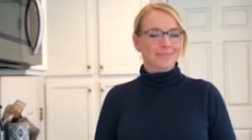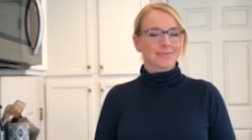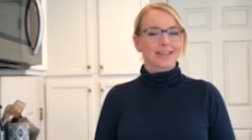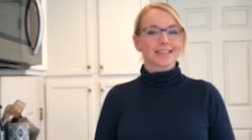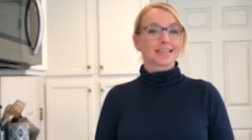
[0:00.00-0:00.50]

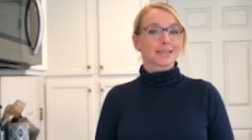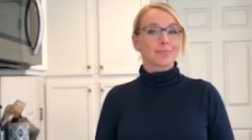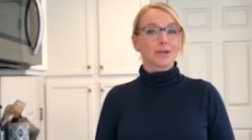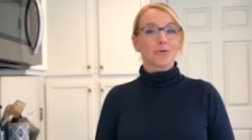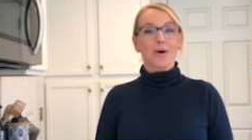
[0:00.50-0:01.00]
It's gonna
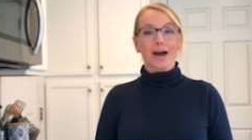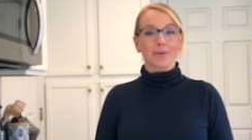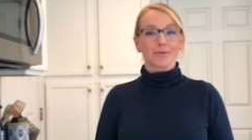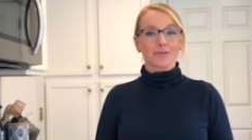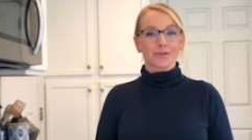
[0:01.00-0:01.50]
be a while
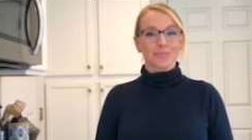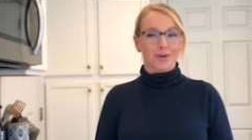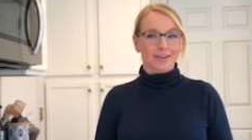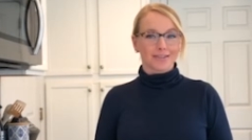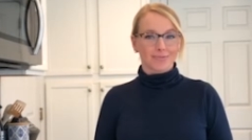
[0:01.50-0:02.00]
before the
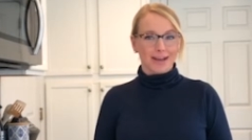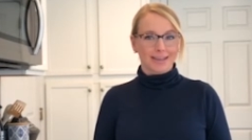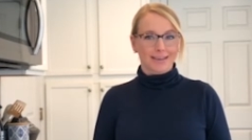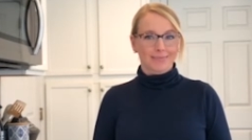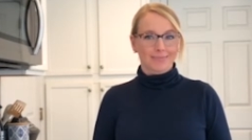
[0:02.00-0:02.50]
bread is ready.